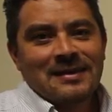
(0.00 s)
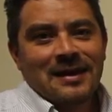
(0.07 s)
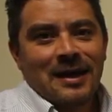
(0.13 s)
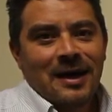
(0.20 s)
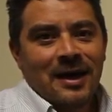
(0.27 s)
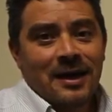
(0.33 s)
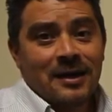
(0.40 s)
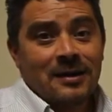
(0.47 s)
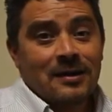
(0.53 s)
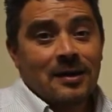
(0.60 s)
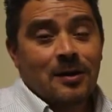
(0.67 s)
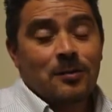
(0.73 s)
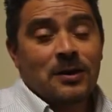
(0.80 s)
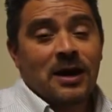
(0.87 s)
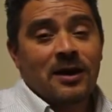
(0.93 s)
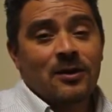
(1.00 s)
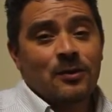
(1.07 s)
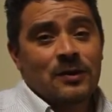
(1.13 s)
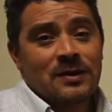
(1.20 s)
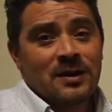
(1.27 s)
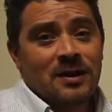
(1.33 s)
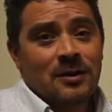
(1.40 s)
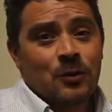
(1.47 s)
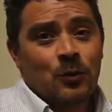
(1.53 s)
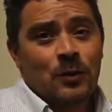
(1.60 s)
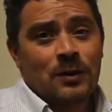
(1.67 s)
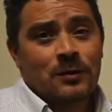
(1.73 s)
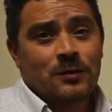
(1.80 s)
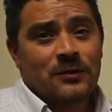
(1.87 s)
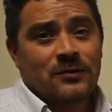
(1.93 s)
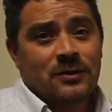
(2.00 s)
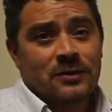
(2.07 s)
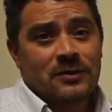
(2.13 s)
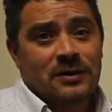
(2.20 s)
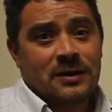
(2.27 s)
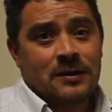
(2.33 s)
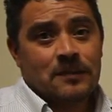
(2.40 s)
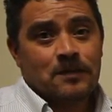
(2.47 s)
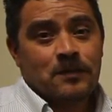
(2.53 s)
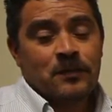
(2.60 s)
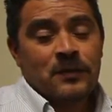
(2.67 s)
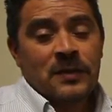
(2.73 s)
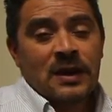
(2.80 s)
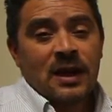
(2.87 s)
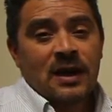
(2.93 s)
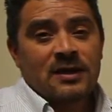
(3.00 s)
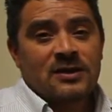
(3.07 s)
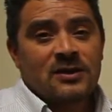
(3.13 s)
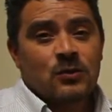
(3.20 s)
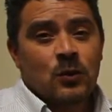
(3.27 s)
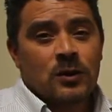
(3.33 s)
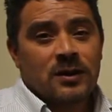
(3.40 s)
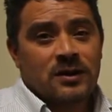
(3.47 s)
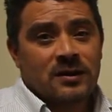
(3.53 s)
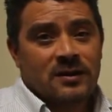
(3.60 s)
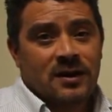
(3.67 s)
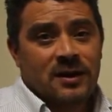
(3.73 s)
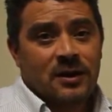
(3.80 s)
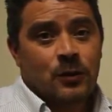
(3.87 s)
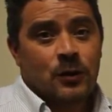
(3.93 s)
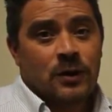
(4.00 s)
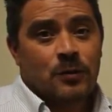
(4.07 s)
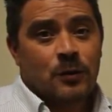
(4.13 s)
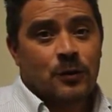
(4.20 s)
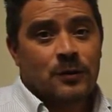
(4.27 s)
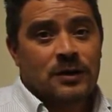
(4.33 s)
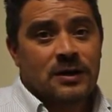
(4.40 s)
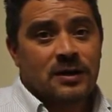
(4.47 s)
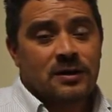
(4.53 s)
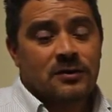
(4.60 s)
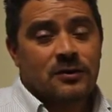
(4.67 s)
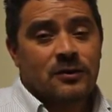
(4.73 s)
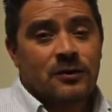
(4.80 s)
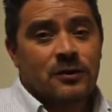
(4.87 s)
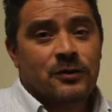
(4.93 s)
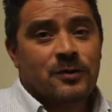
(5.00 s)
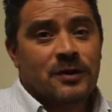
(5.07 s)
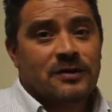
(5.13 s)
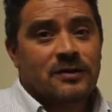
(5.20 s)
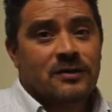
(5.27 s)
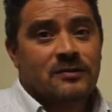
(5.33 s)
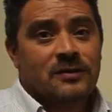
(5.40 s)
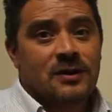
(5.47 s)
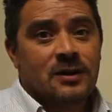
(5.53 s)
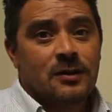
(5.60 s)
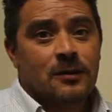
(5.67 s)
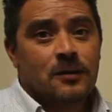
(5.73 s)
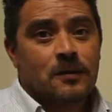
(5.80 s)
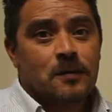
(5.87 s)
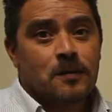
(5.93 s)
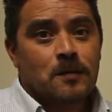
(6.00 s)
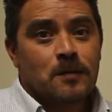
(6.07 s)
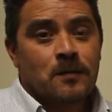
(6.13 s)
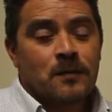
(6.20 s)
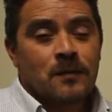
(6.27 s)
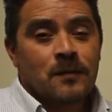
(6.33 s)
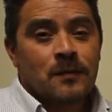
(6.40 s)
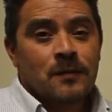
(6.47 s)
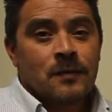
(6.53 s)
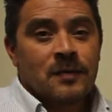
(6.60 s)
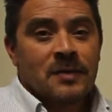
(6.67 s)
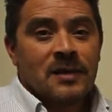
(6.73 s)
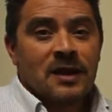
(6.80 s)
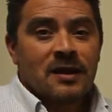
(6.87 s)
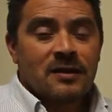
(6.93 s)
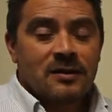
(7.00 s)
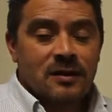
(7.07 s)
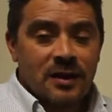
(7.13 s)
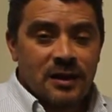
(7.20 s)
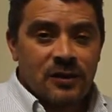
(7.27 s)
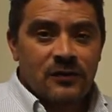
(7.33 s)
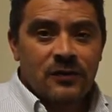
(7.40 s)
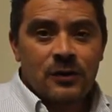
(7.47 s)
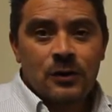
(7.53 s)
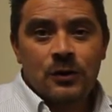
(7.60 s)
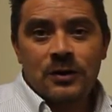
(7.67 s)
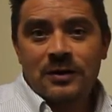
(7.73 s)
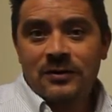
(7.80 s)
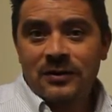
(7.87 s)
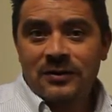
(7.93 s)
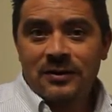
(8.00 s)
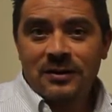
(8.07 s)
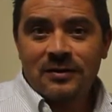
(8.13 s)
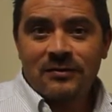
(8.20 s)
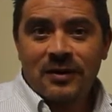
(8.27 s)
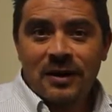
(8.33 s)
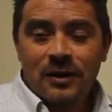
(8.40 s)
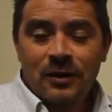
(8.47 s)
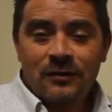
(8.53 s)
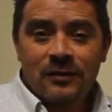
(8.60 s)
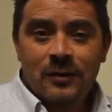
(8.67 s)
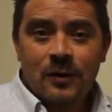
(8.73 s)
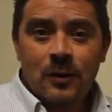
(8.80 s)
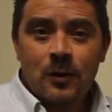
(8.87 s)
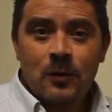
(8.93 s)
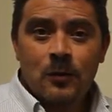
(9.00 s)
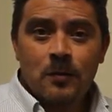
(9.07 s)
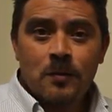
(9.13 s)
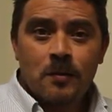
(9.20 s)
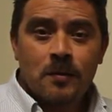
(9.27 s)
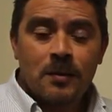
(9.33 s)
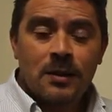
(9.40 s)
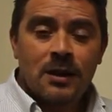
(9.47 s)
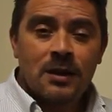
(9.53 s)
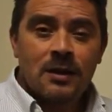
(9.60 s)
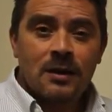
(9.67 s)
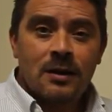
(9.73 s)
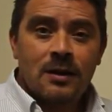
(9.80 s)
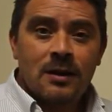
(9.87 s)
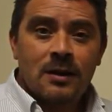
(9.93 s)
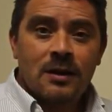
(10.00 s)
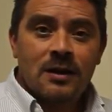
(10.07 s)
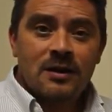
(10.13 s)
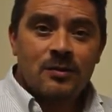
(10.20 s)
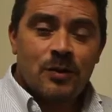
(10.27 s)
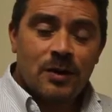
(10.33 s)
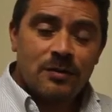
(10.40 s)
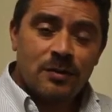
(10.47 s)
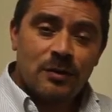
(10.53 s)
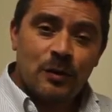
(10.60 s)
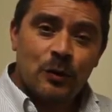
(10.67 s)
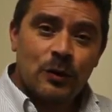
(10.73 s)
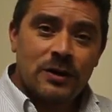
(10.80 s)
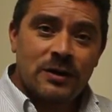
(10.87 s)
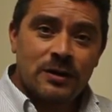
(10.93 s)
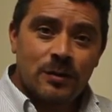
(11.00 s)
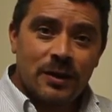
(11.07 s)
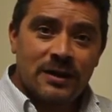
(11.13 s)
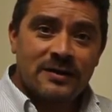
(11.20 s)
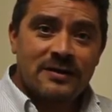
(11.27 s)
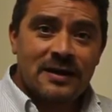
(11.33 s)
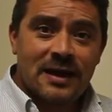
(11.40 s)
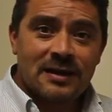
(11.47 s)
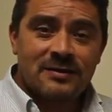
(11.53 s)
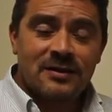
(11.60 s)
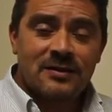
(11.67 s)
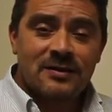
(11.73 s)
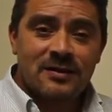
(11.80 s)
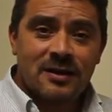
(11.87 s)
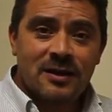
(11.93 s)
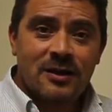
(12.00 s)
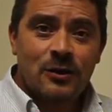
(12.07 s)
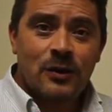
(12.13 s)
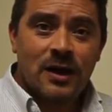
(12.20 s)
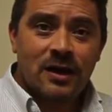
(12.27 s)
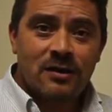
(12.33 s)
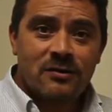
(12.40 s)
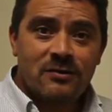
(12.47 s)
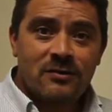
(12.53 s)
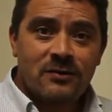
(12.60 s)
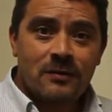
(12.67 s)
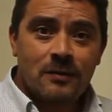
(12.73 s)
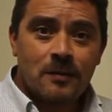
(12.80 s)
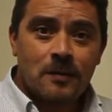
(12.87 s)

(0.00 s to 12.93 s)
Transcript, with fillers: Hi, I'm Kyle with Keller Williams Realty. I just wanted to take a quick moment to introduce myself to you. Thank you for your interest in the value of your home. It's probably one of the biggest assets that you have.